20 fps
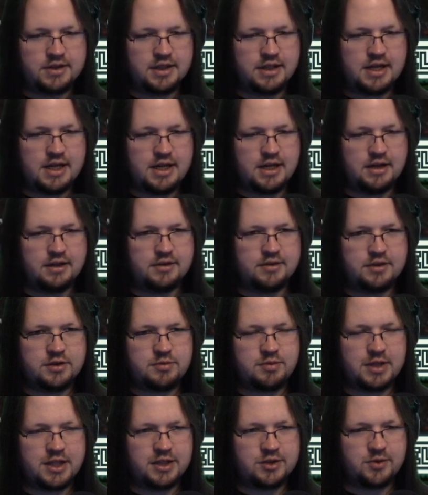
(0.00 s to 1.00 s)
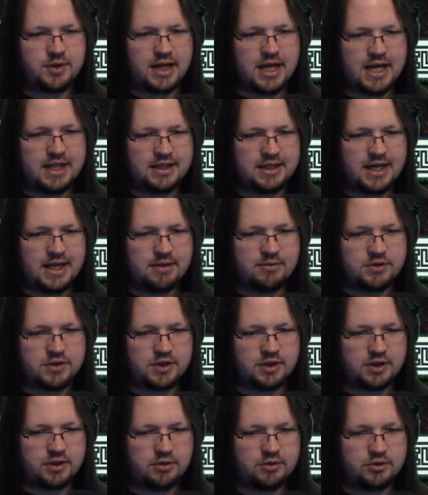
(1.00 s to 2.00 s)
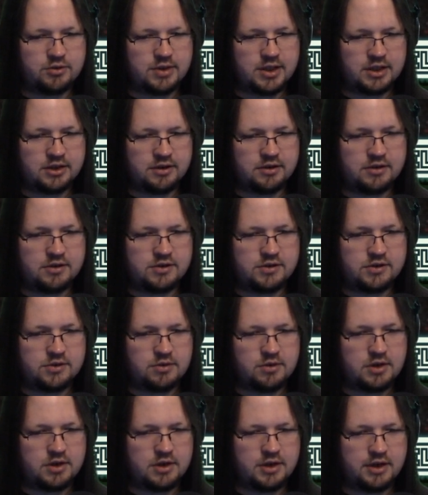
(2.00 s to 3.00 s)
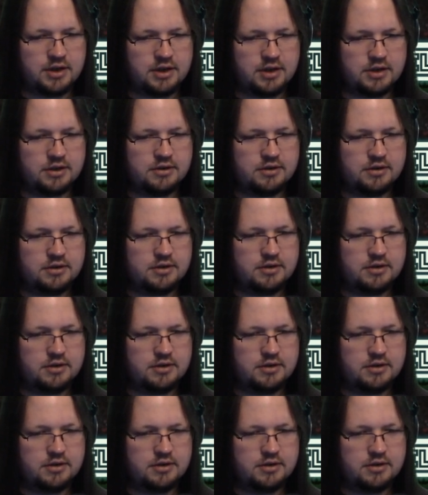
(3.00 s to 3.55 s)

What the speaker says: I kind of, just because we got that, I'm just going to go directly to the store here.